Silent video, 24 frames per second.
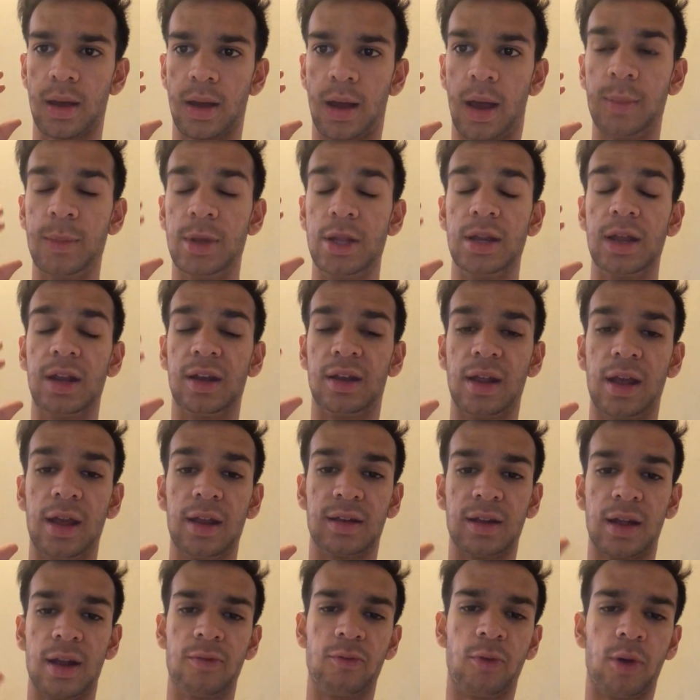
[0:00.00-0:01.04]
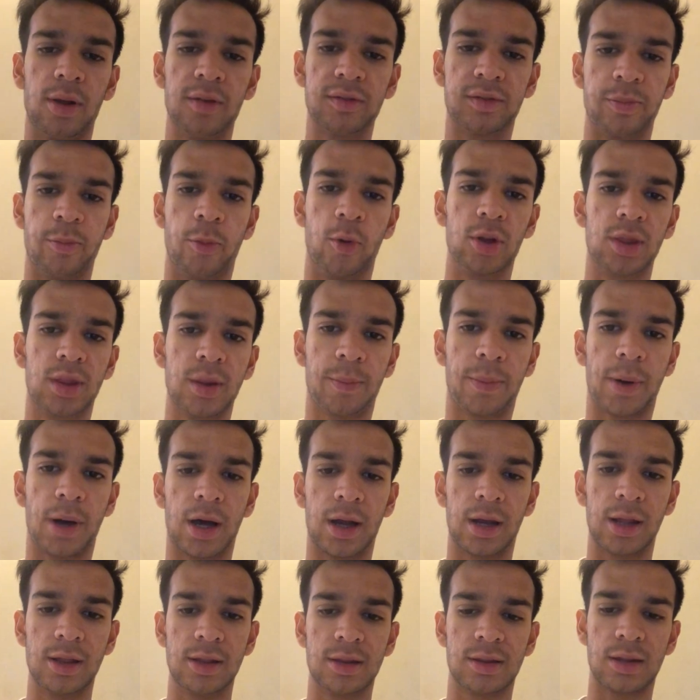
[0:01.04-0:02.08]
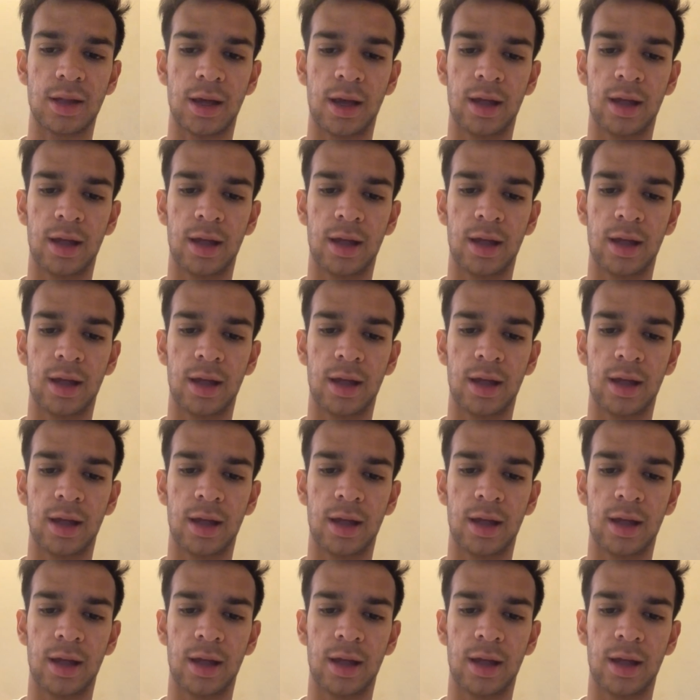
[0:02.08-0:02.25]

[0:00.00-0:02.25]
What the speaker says: I mean, it involves both the parties